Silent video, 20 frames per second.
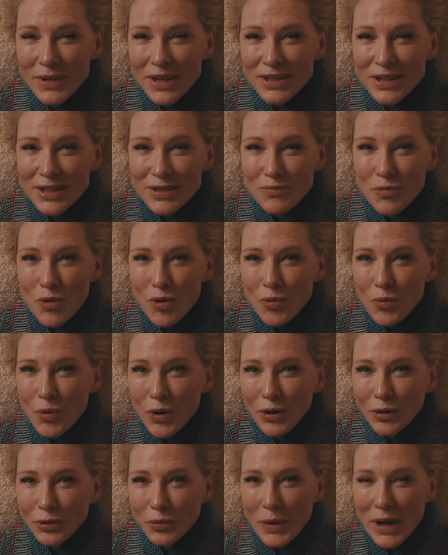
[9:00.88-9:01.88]
It's a Small
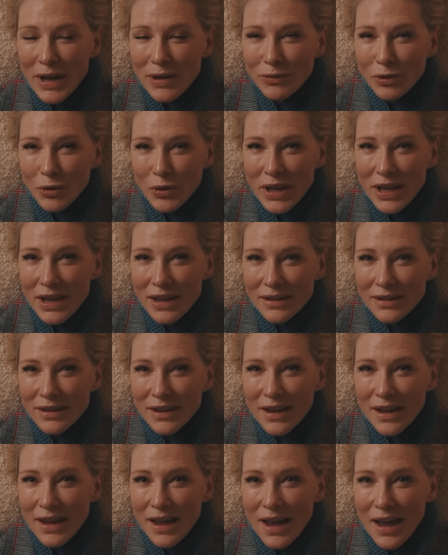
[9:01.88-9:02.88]
World way of looking
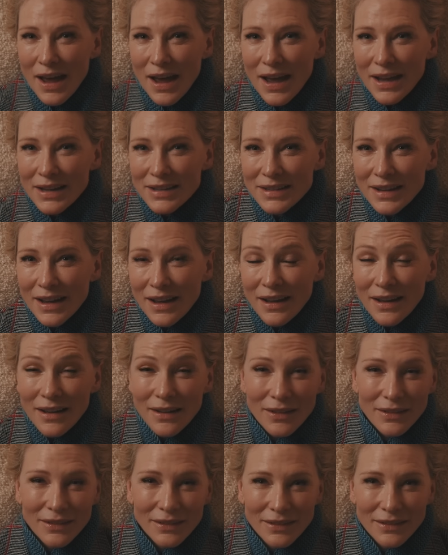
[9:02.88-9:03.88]
at
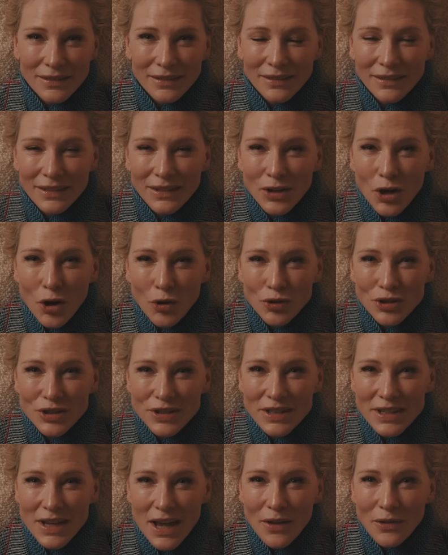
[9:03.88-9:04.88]

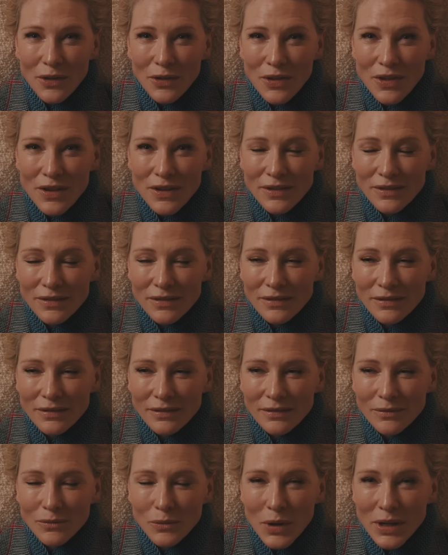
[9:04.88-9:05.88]
cultures other than
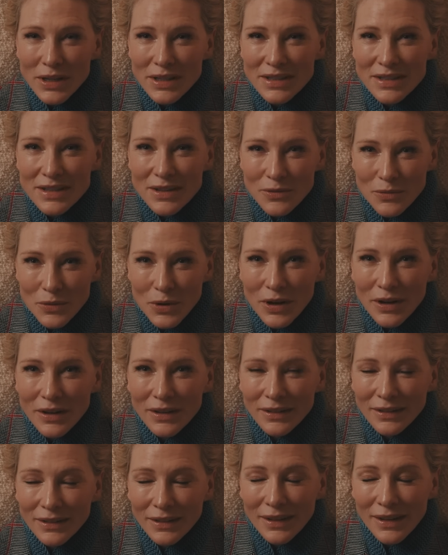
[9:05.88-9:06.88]
ones that were
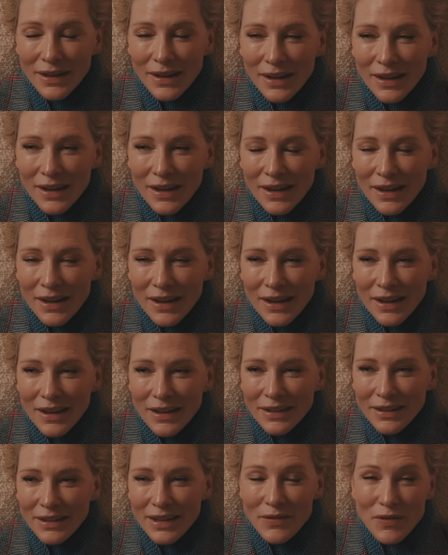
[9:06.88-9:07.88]

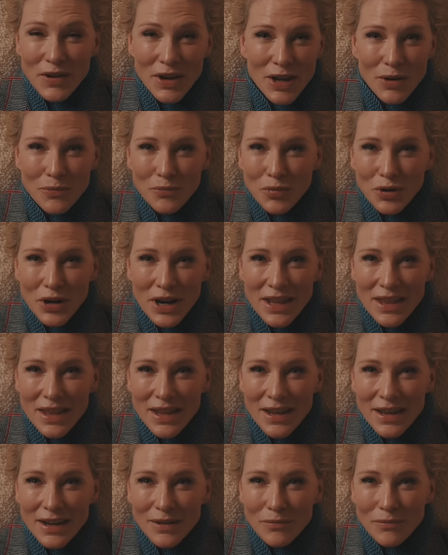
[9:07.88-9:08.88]
living and
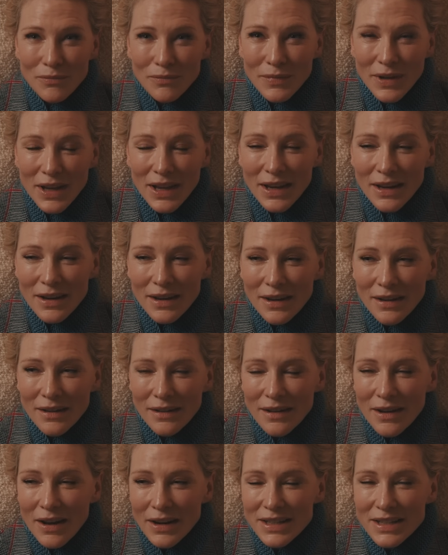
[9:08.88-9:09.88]
breathing in
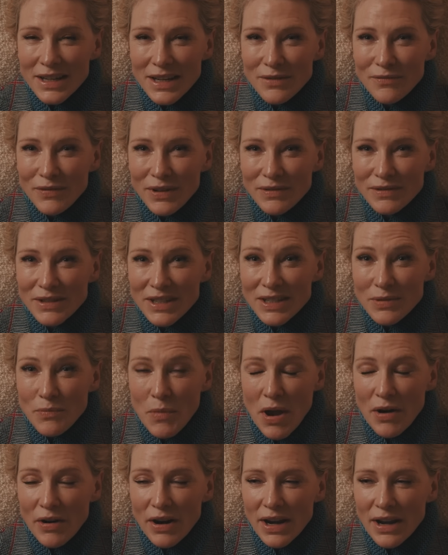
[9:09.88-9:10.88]
1950s
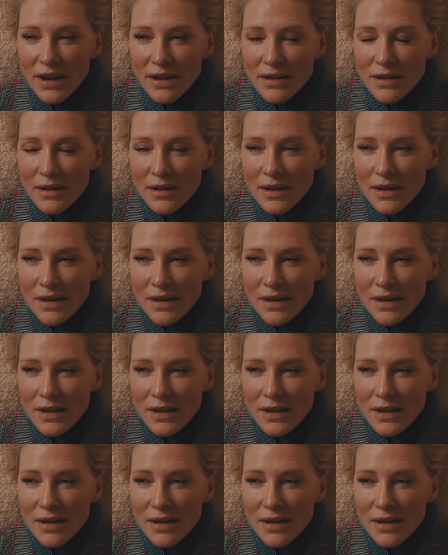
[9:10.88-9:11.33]
America.